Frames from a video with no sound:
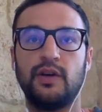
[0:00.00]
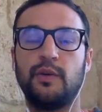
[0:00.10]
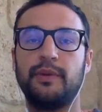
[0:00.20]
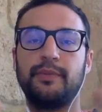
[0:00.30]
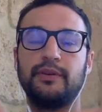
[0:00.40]

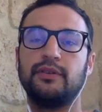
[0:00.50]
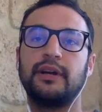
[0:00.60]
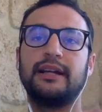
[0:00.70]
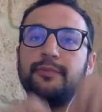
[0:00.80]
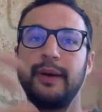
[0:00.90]
or people
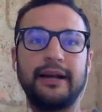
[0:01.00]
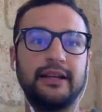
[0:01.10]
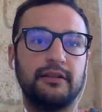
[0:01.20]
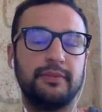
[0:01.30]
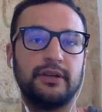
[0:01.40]
don't get
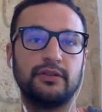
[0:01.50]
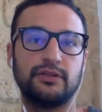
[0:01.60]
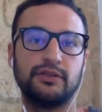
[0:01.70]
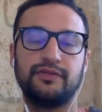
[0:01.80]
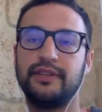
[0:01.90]
panicked
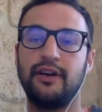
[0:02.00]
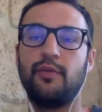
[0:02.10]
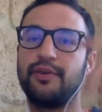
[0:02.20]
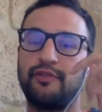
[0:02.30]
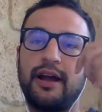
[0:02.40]
because of the
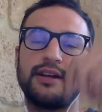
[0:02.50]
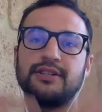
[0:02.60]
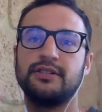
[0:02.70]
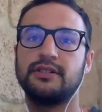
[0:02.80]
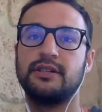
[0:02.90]

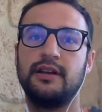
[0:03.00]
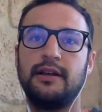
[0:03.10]
overreactions,